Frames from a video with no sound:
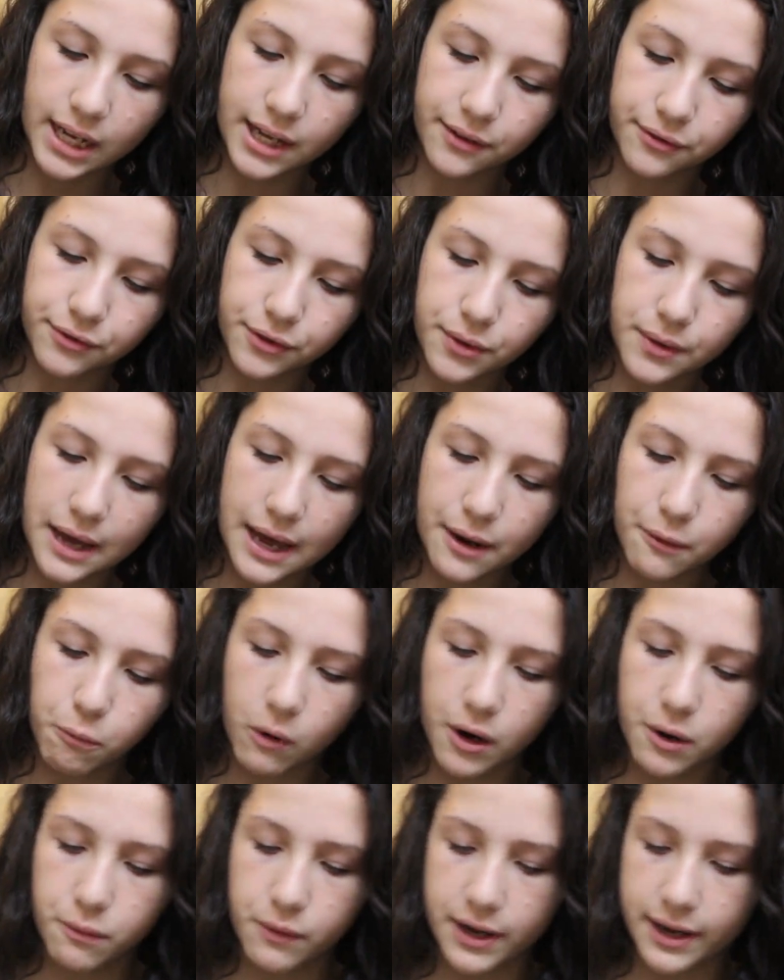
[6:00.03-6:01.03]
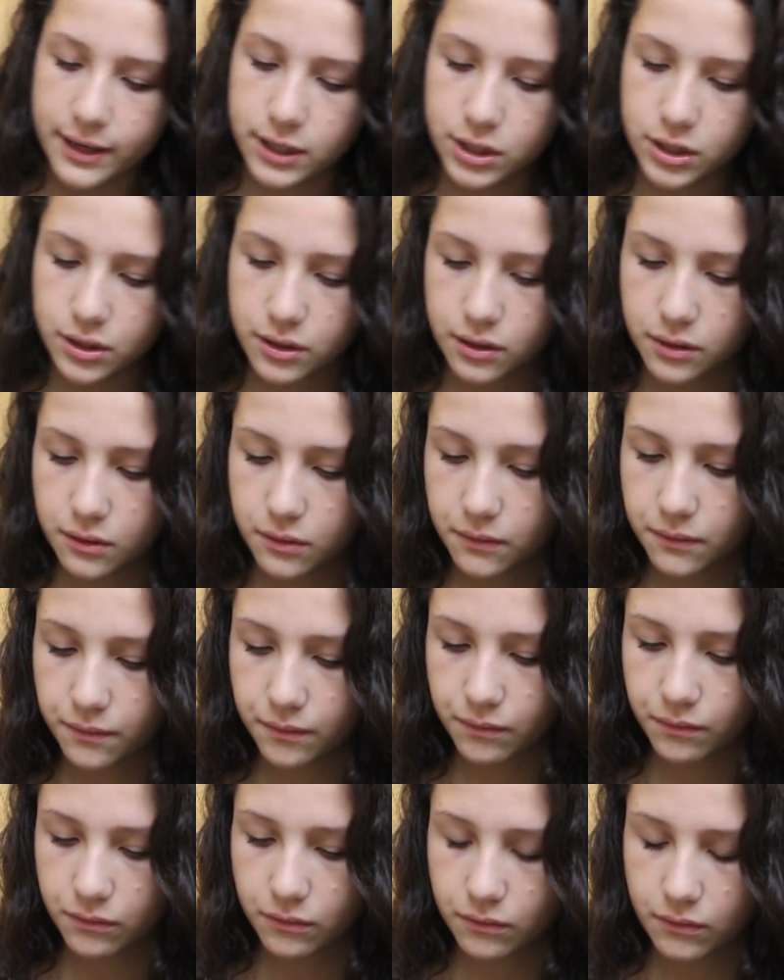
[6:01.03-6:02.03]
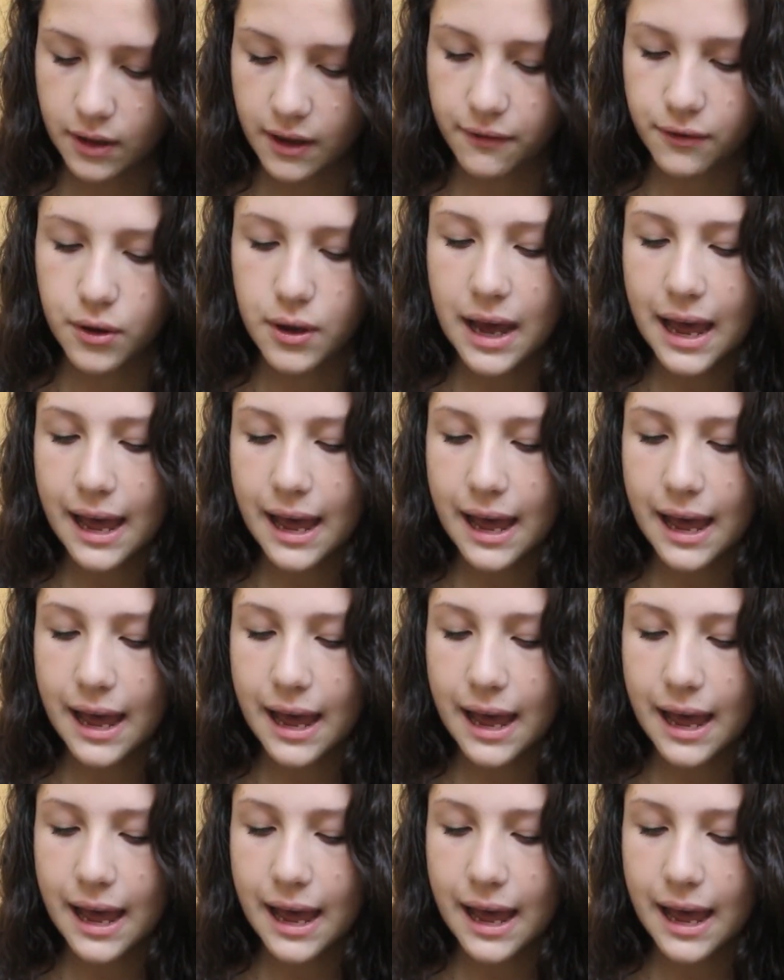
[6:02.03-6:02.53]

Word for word: If you had one wish and